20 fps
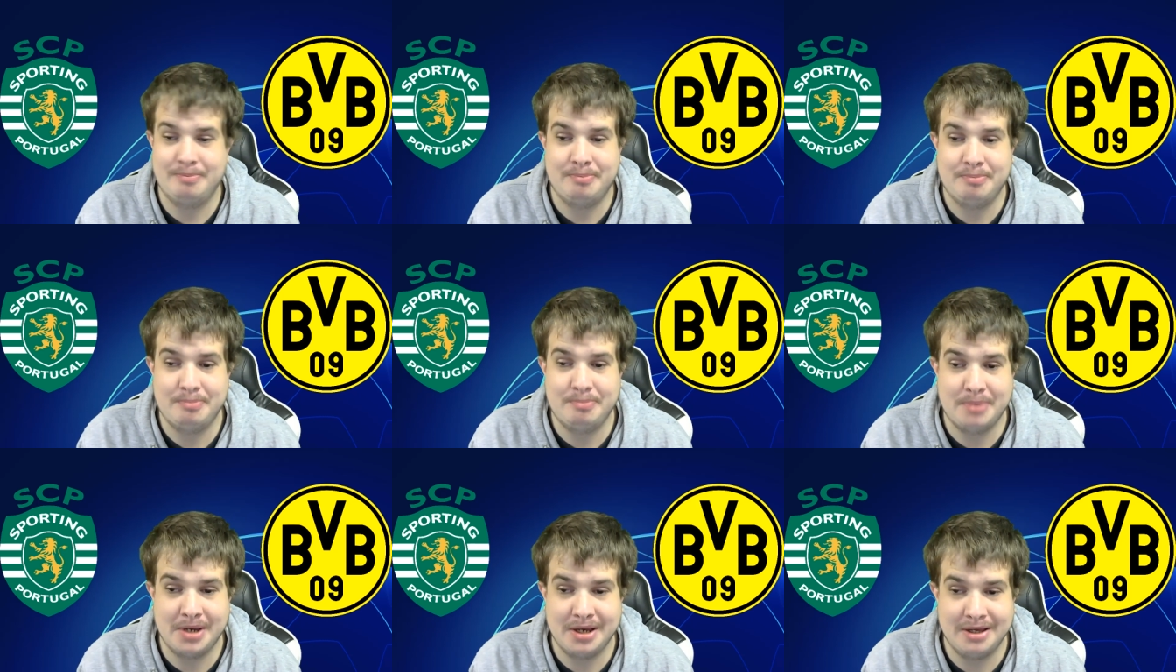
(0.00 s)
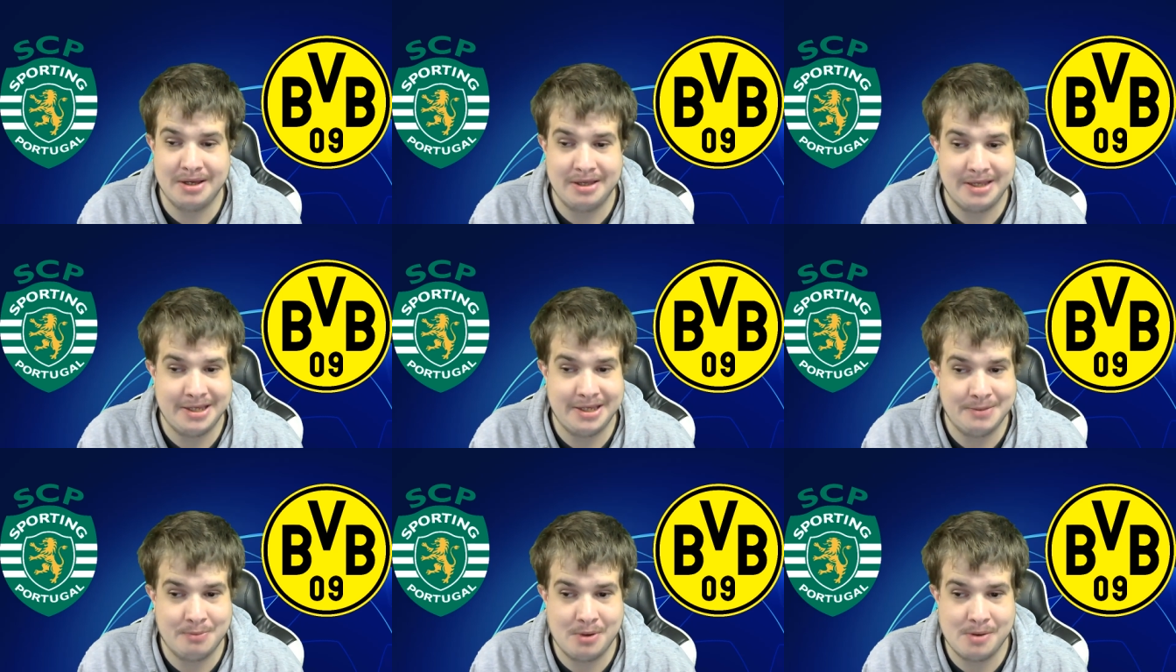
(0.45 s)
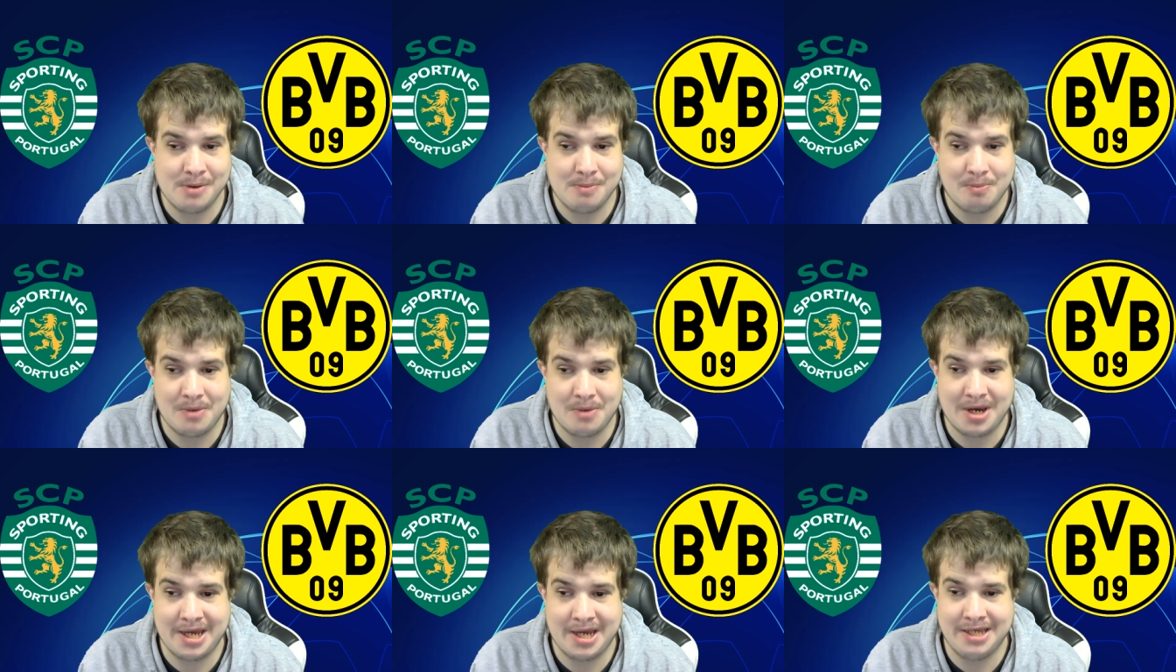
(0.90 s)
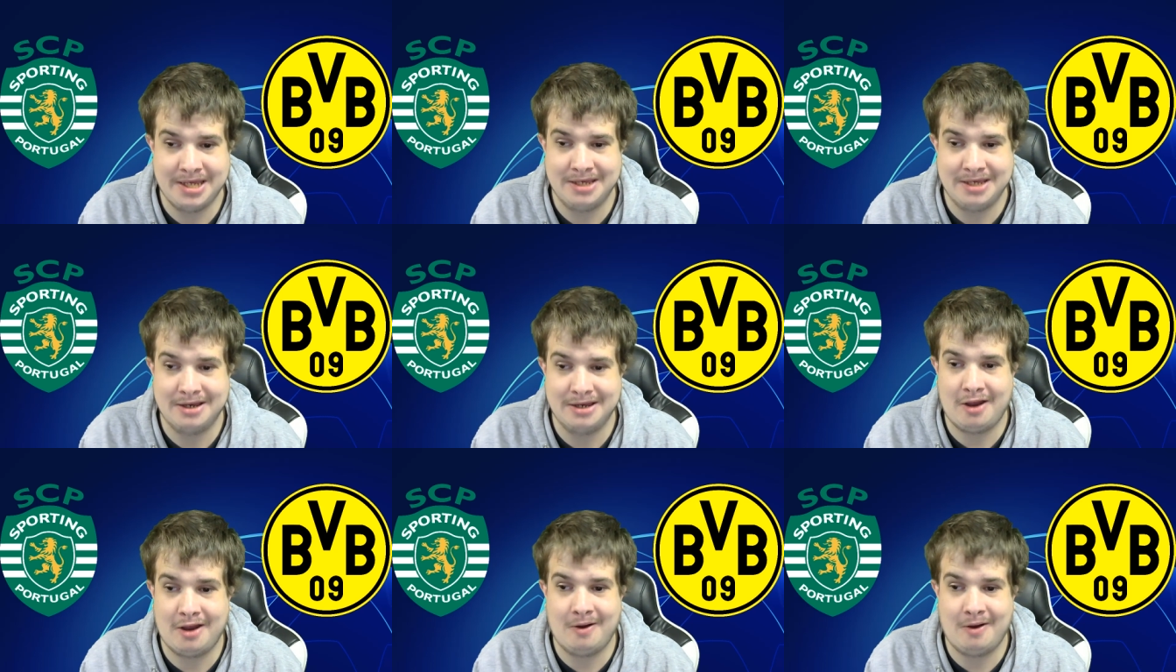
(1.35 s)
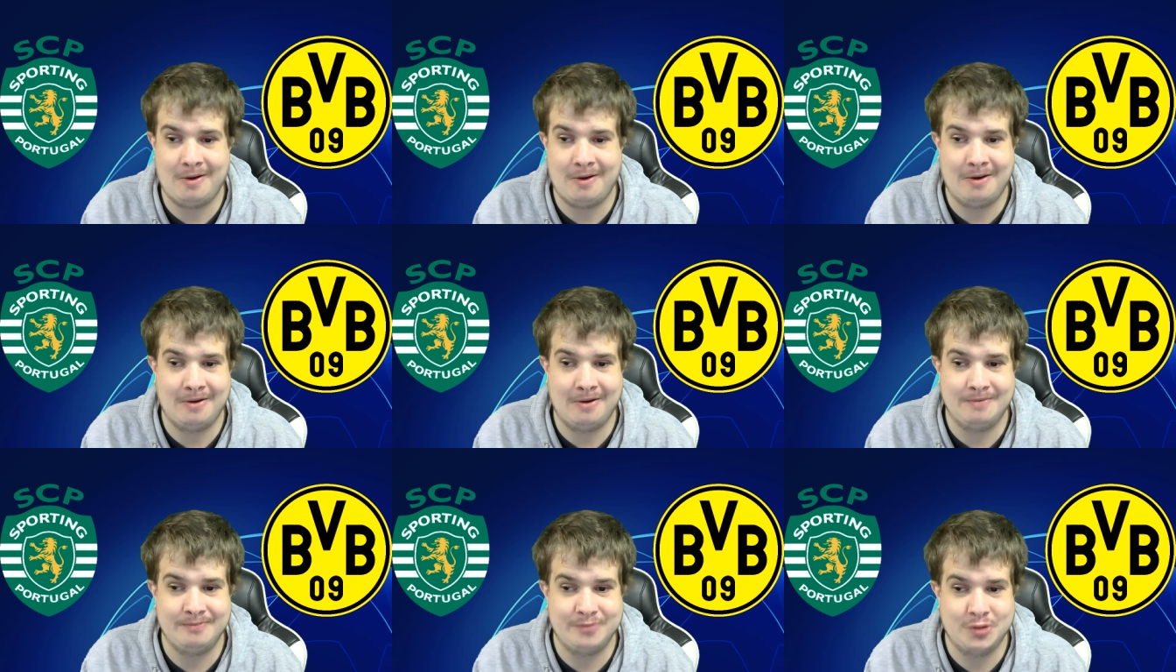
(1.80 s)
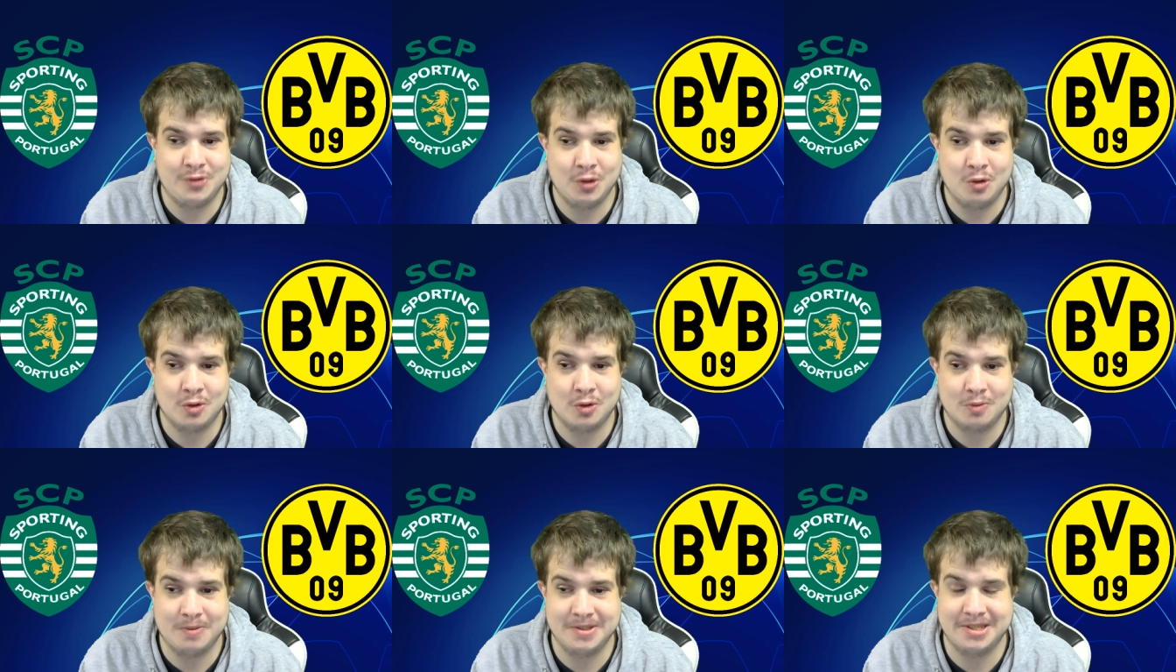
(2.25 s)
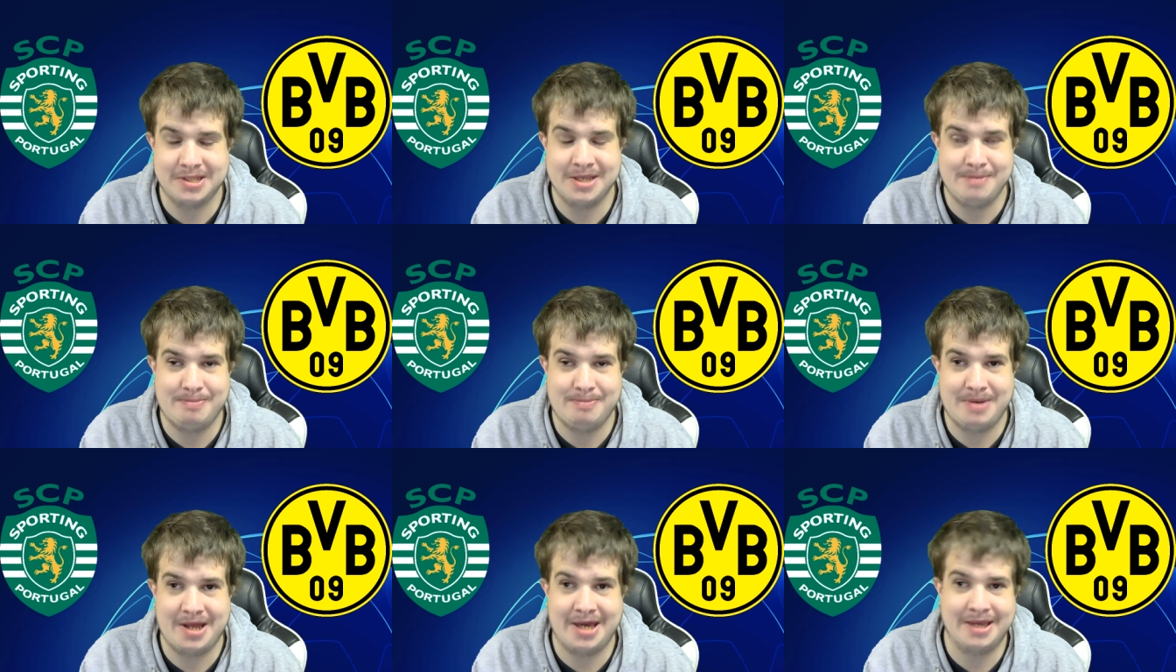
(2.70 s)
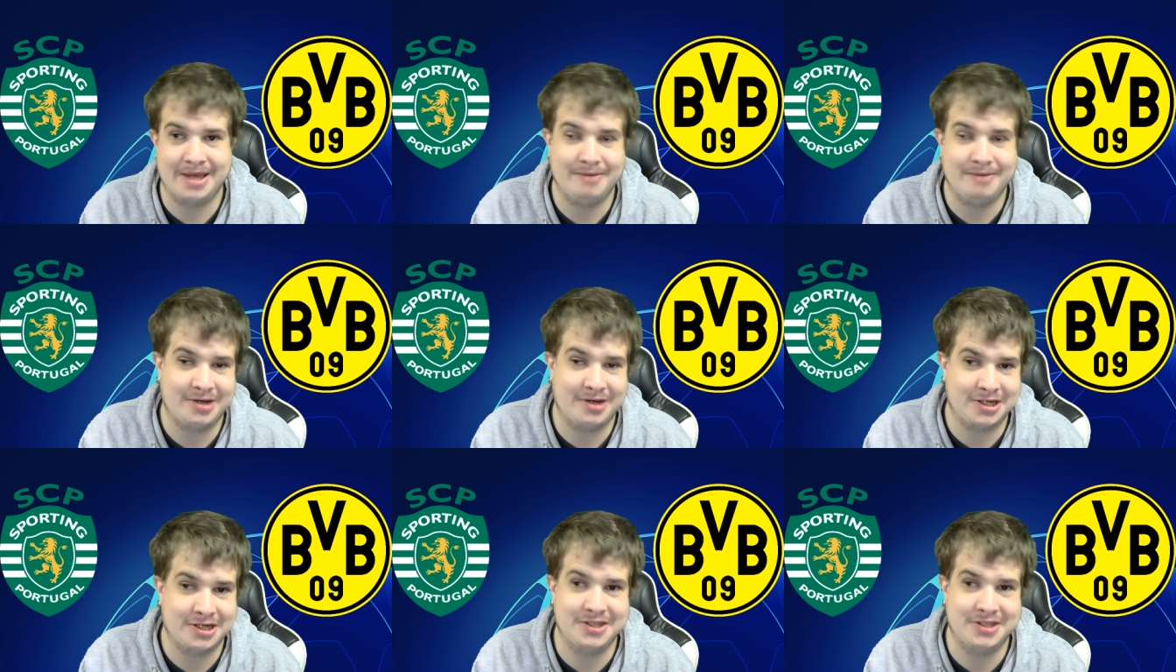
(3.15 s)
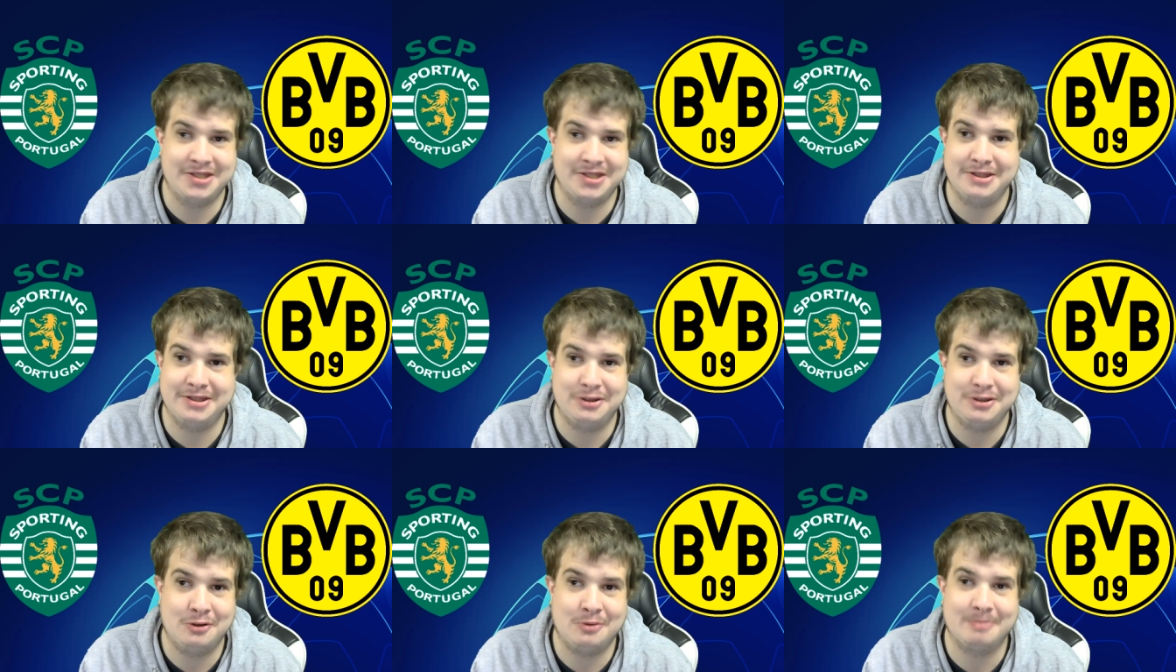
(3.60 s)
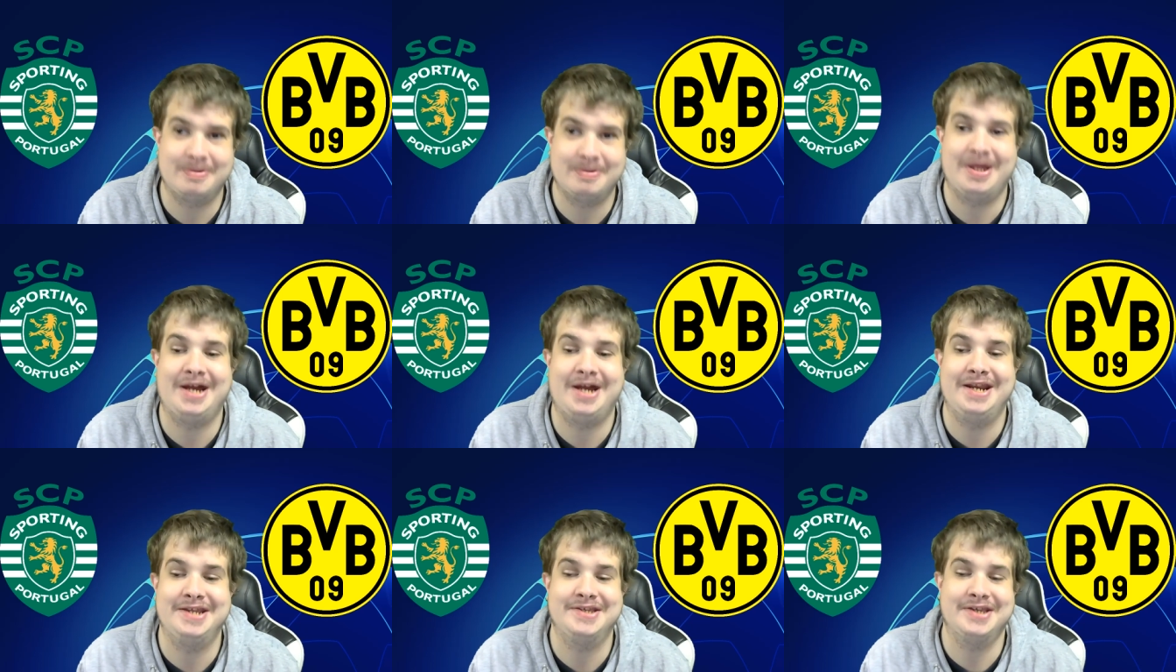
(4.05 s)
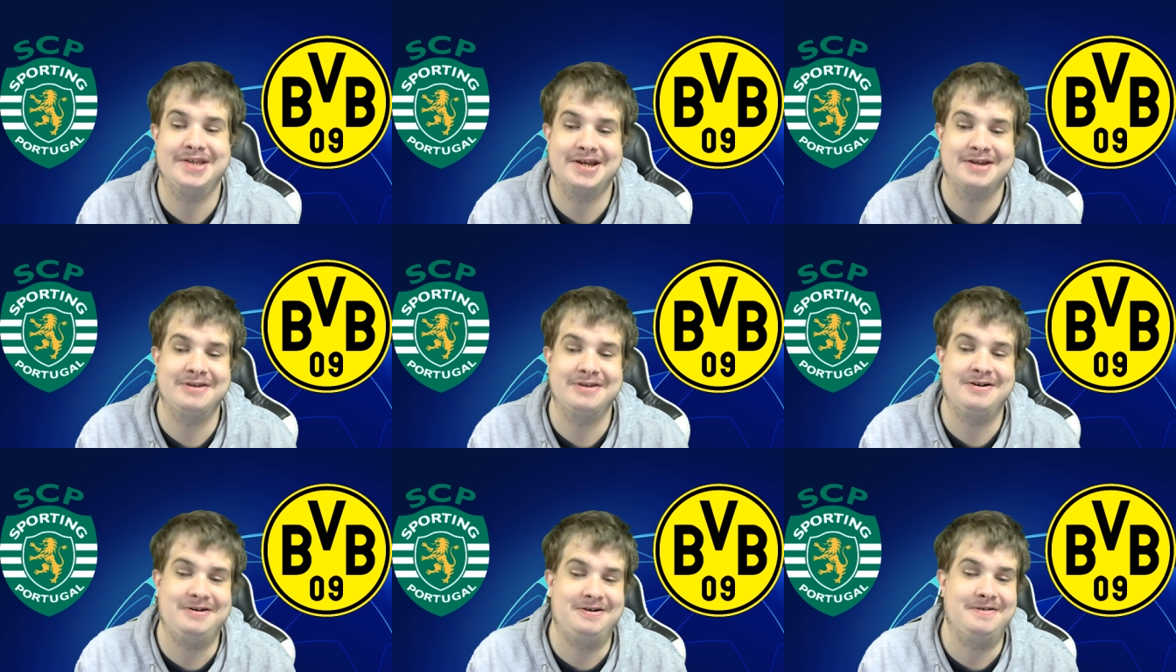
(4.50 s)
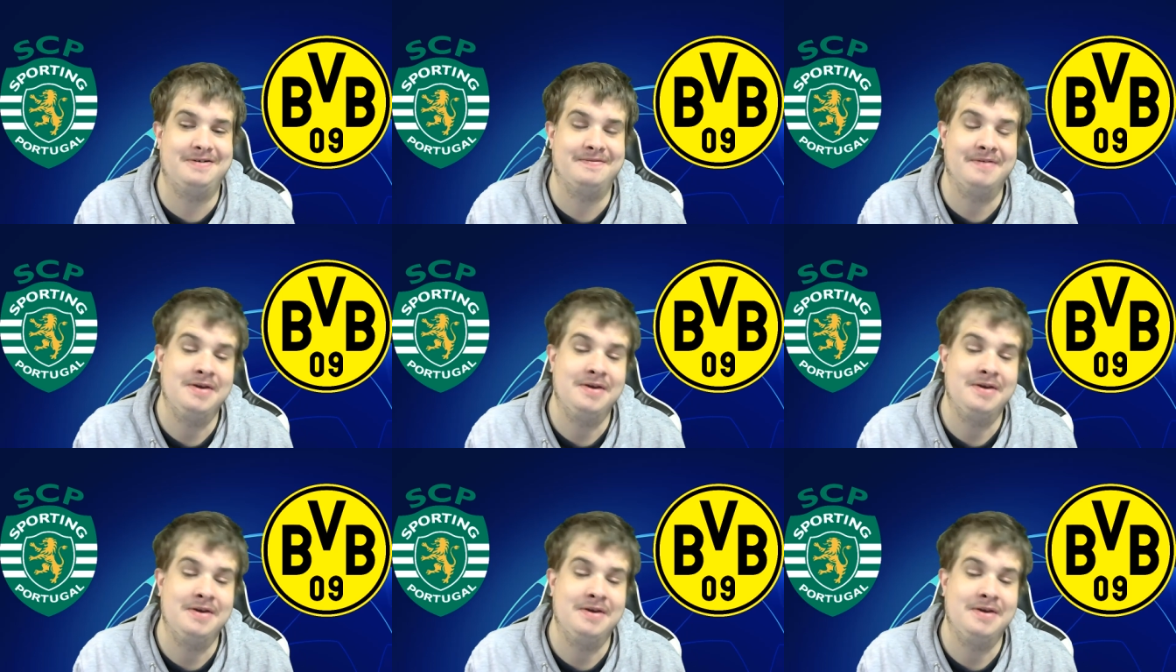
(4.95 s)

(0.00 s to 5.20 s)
But in one way, Dortmund did play, but just did not play in the second half.